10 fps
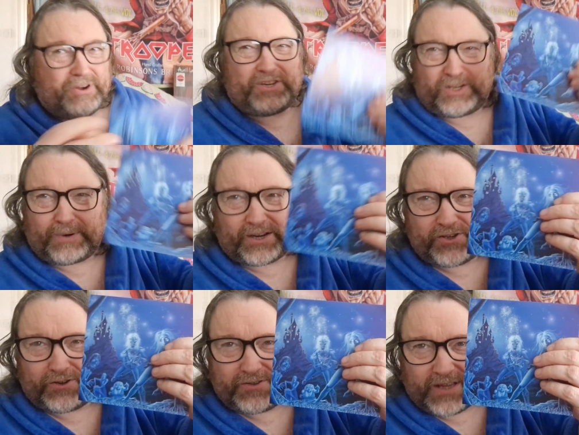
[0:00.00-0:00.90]
pretty sure I
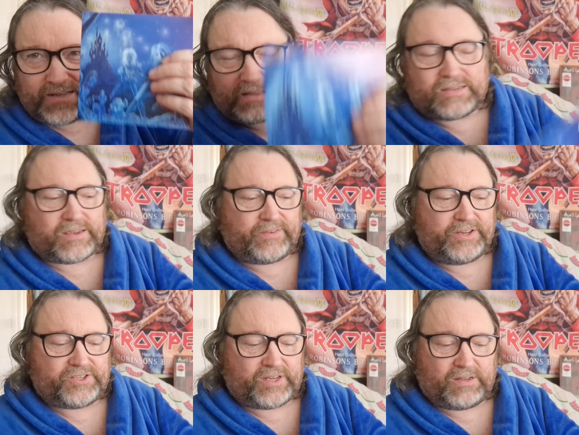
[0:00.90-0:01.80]
showed this on the
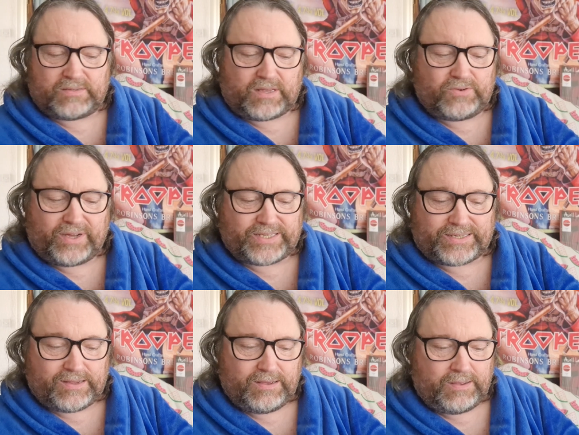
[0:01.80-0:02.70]
7-inch singles. I know I did.